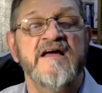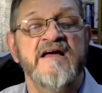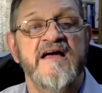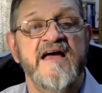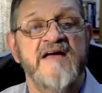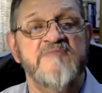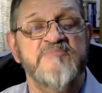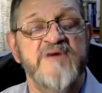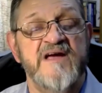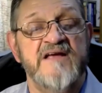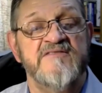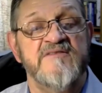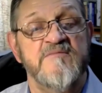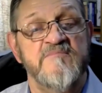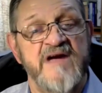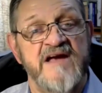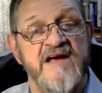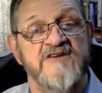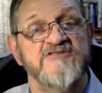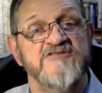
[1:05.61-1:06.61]
and paid the
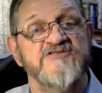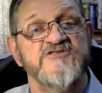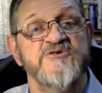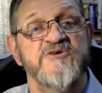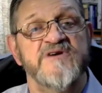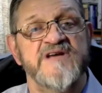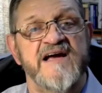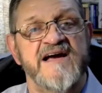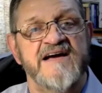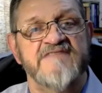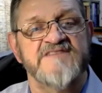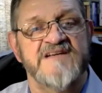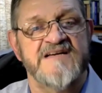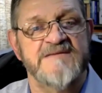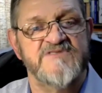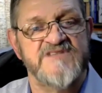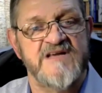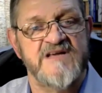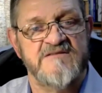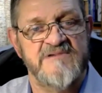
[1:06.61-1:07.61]
mayor 2.5
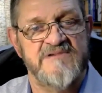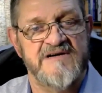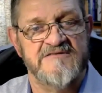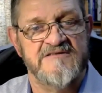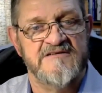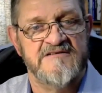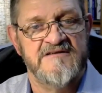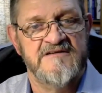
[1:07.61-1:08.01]
times that amount.